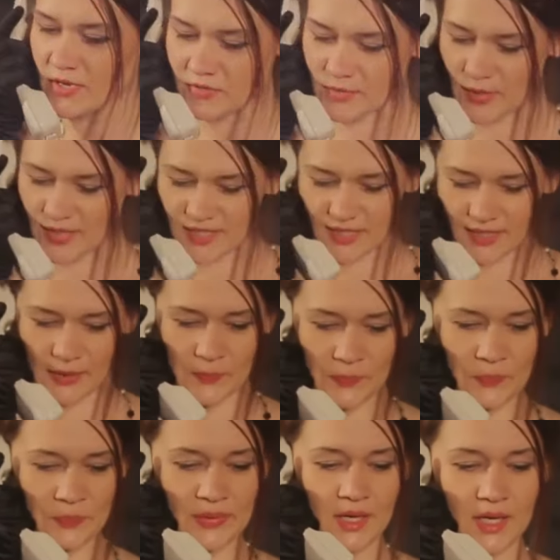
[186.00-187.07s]
the fires of
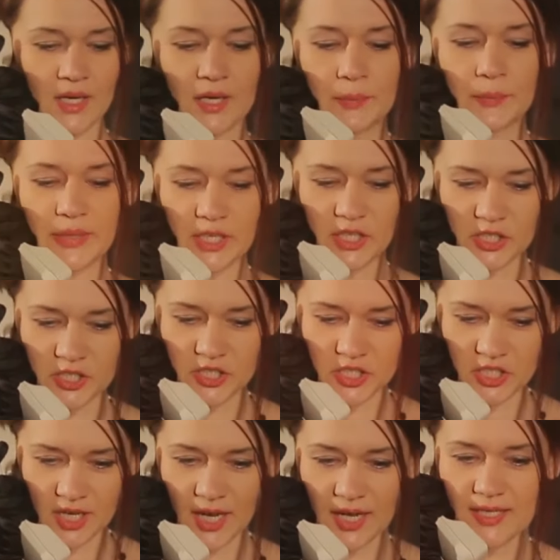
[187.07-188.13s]
suspicion that surrounded
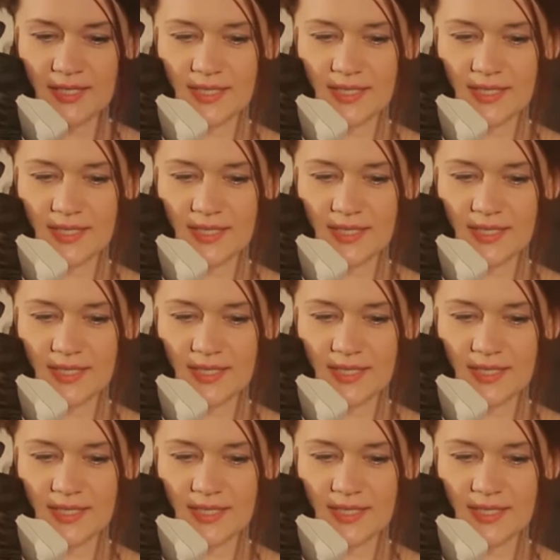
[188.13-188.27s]
her.